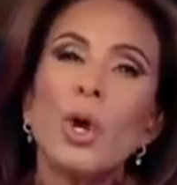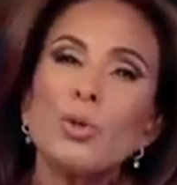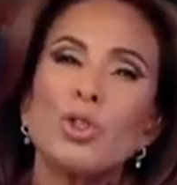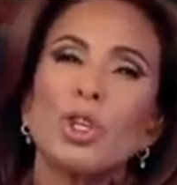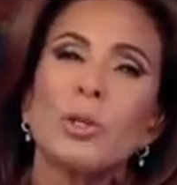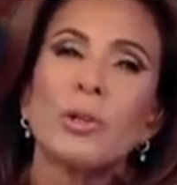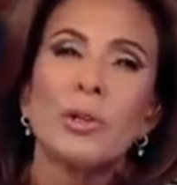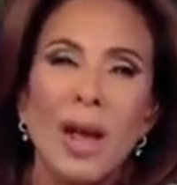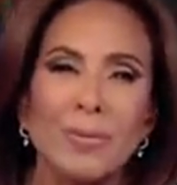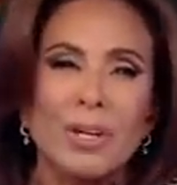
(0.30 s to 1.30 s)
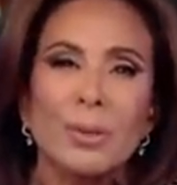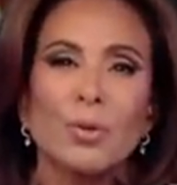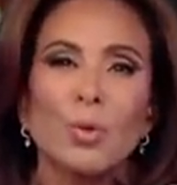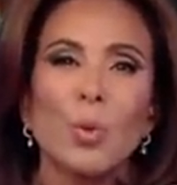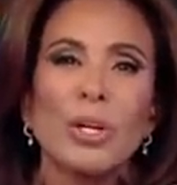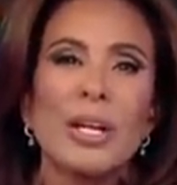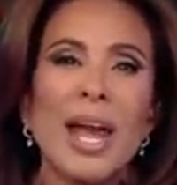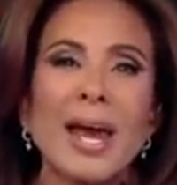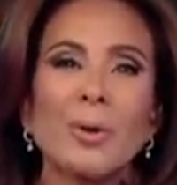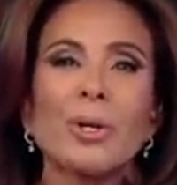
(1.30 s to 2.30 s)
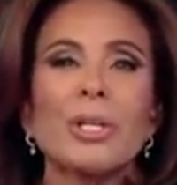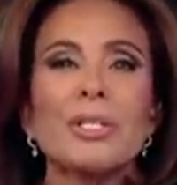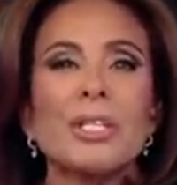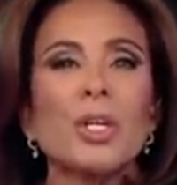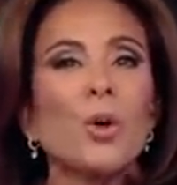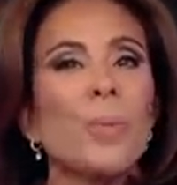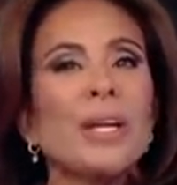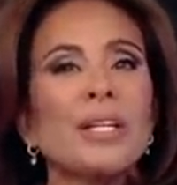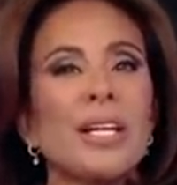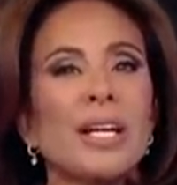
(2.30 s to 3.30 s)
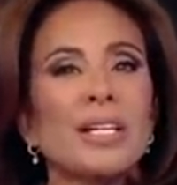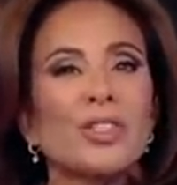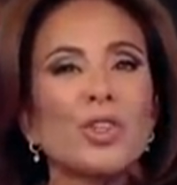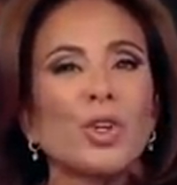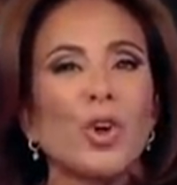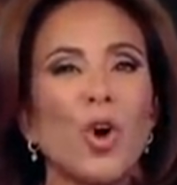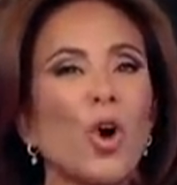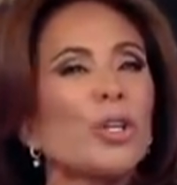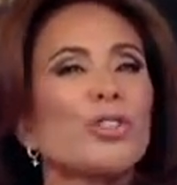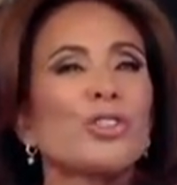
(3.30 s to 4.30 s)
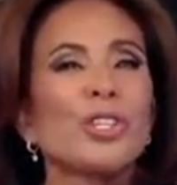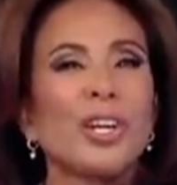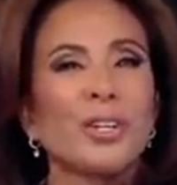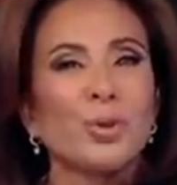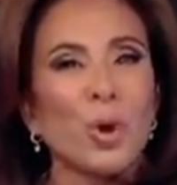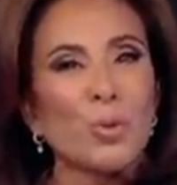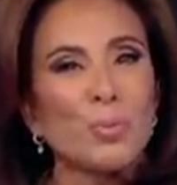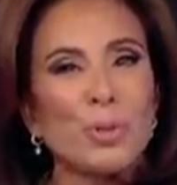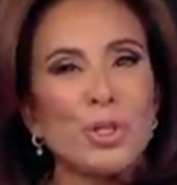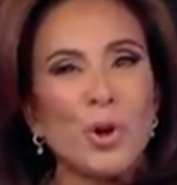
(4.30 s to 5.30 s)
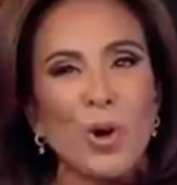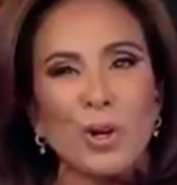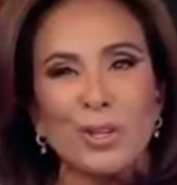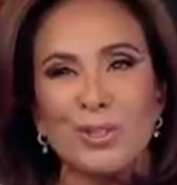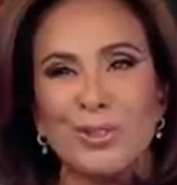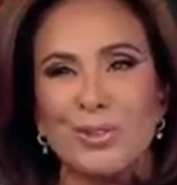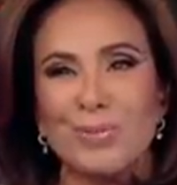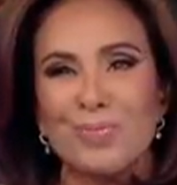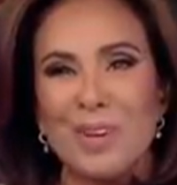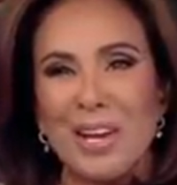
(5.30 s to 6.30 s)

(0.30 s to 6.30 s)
Don't you love it when arrogant egomaniacs are hoisted on their own petards?